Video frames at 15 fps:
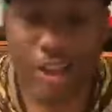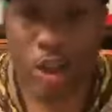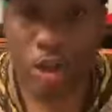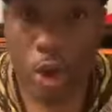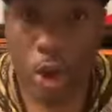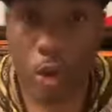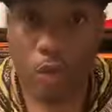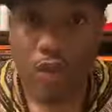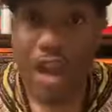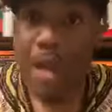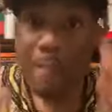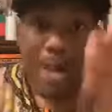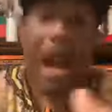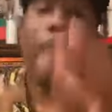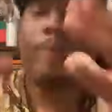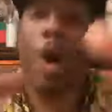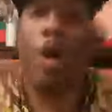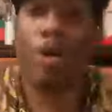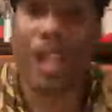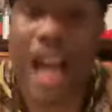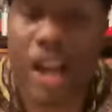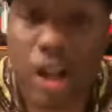the truth, but I'm going
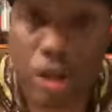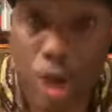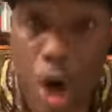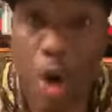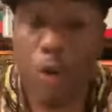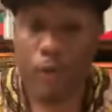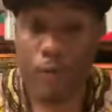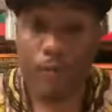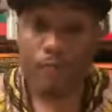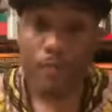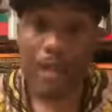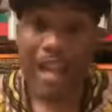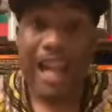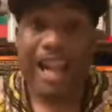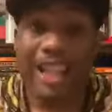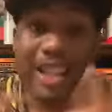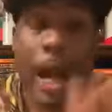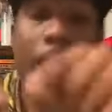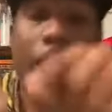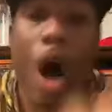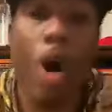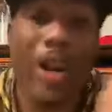to tell the truth because
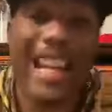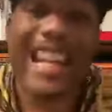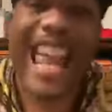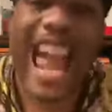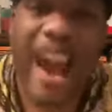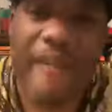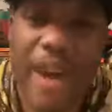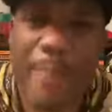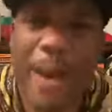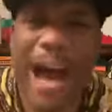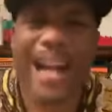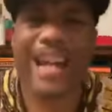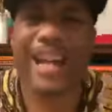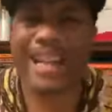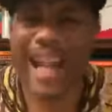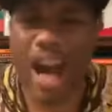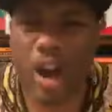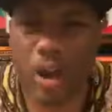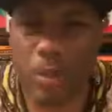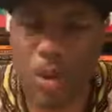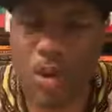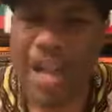I'm holding everybody
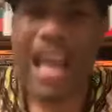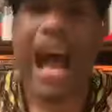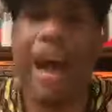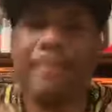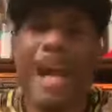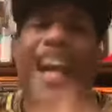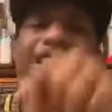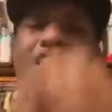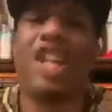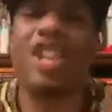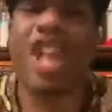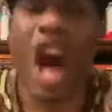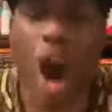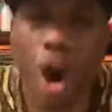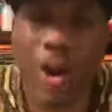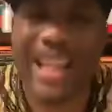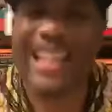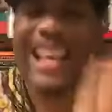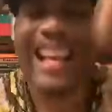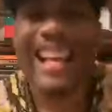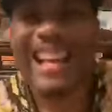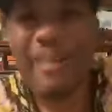accountable. I'm not just holding
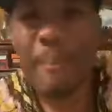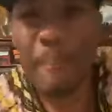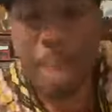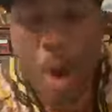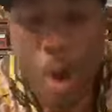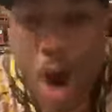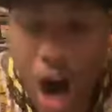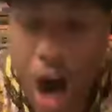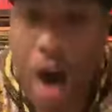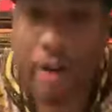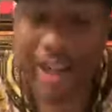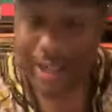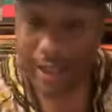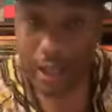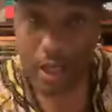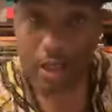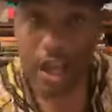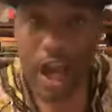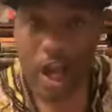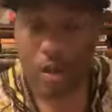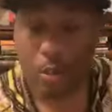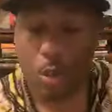Buhari
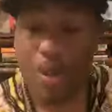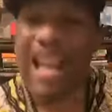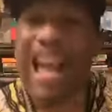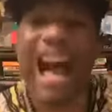accountable.